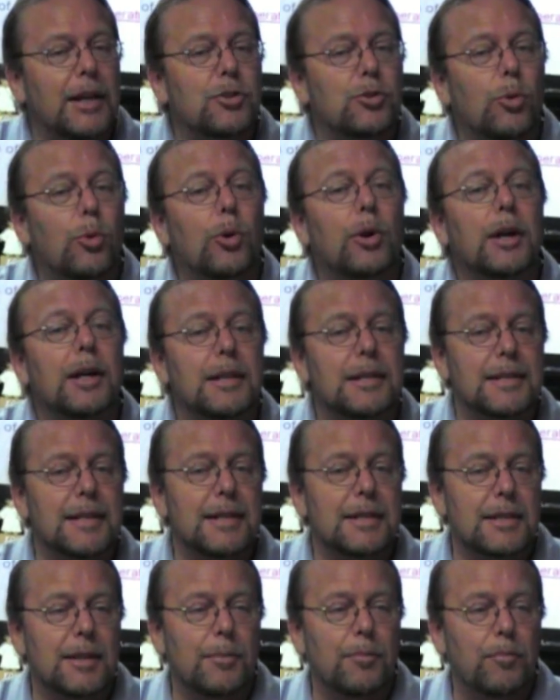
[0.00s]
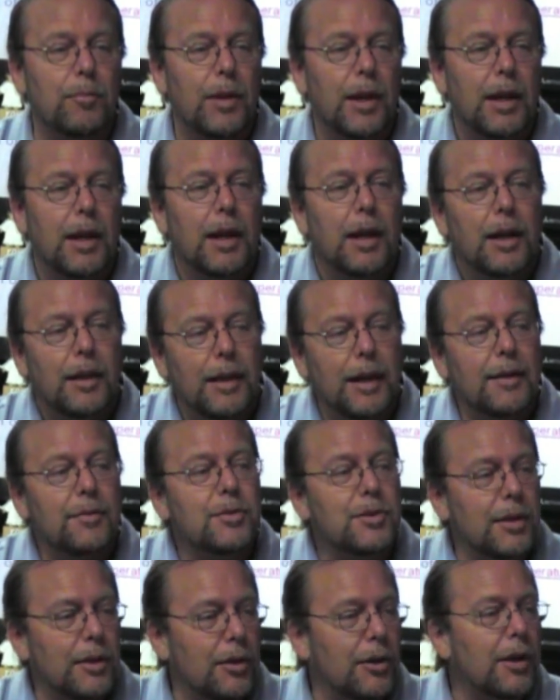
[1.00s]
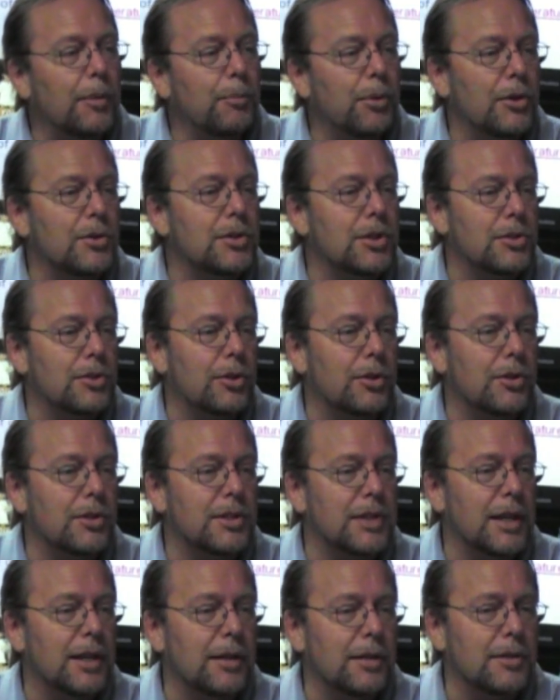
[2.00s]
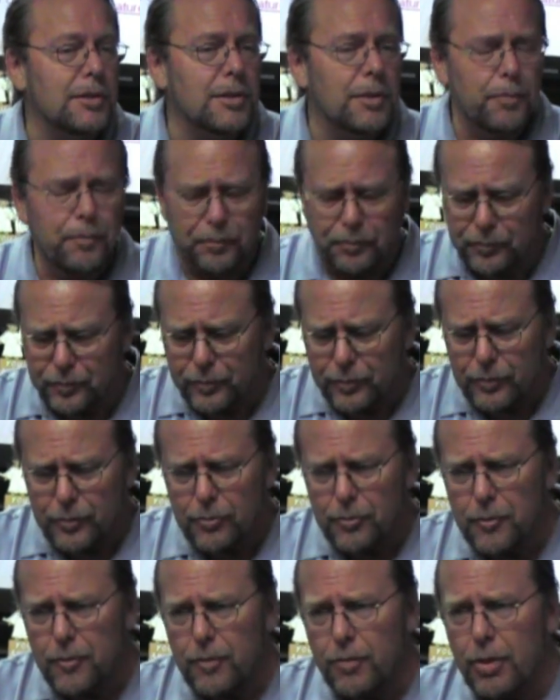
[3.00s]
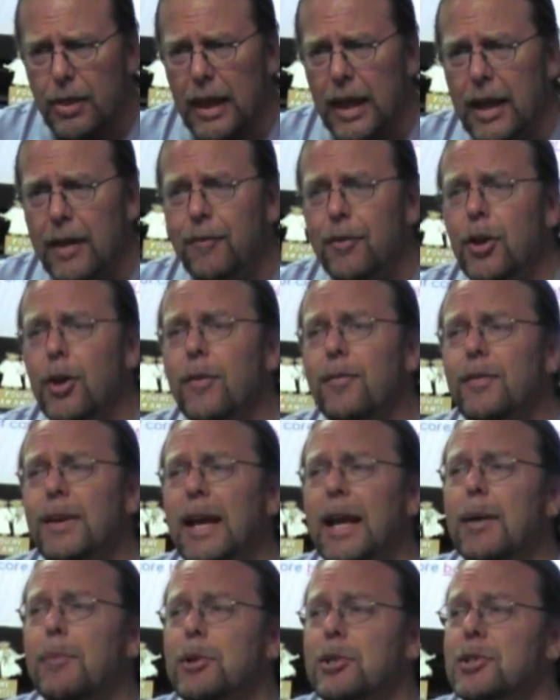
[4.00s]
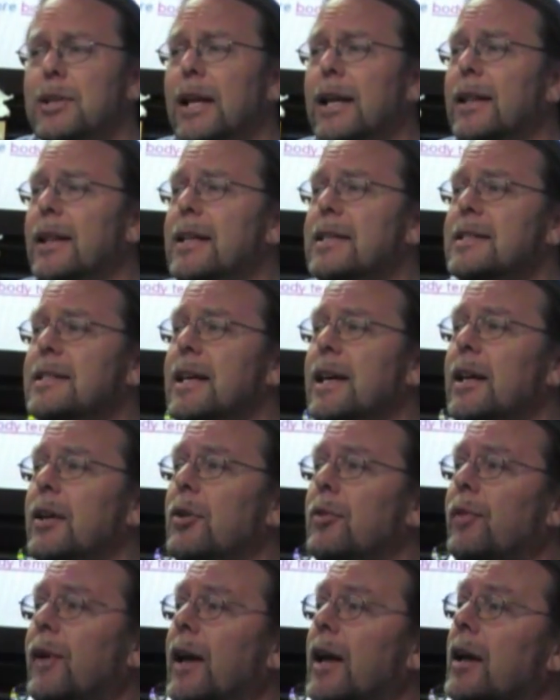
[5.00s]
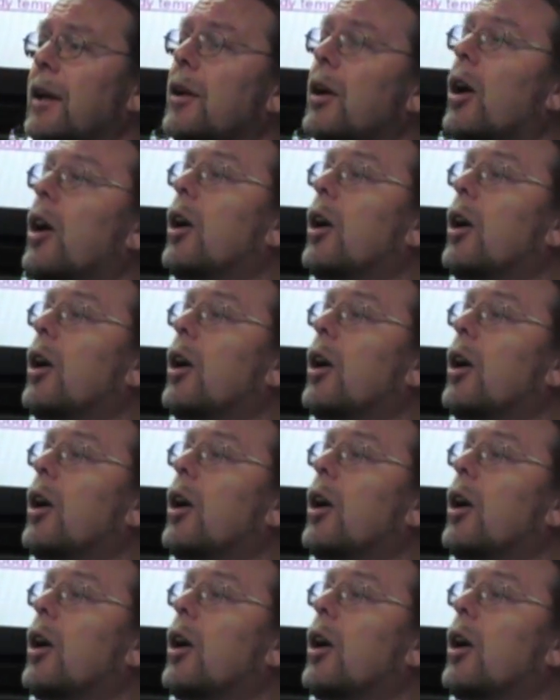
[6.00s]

each organ system, they have, they're composed of certain cells. If you have damage, like let's say you've had